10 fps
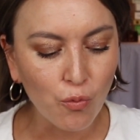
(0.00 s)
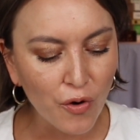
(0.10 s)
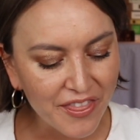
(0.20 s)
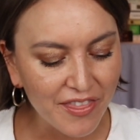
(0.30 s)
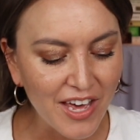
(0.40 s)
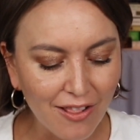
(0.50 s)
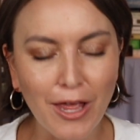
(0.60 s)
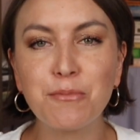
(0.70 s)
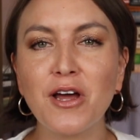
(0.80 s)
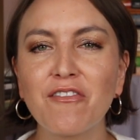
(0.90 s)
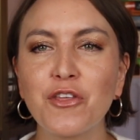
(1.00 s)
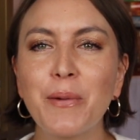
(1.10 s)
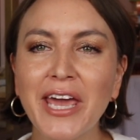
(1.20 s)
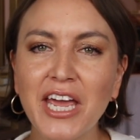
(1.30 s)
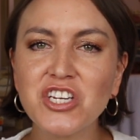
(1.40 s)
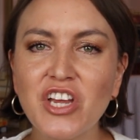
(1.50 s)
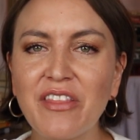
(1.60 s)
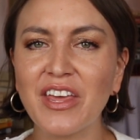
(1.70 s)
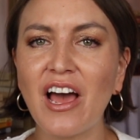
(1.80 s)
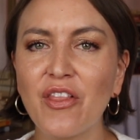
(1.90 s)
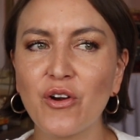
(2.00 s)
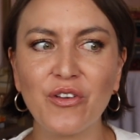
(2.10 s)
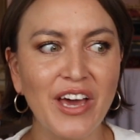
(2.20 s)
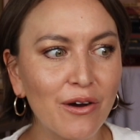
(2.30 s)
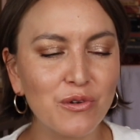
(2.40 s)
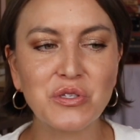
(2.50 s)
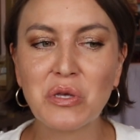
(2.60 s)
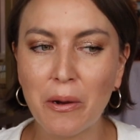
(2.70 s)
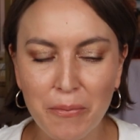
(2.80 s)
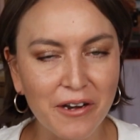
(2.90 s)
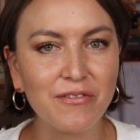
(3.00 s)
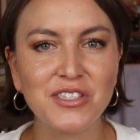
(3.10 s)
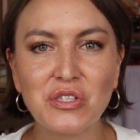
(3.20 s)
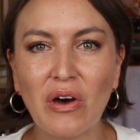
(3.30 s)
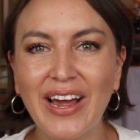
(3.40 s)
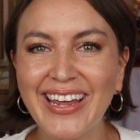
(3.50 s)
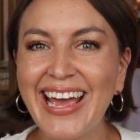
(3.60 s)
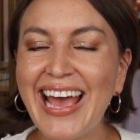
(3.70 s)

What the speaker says: one that leapt off the page and the other that was a bit of a slog.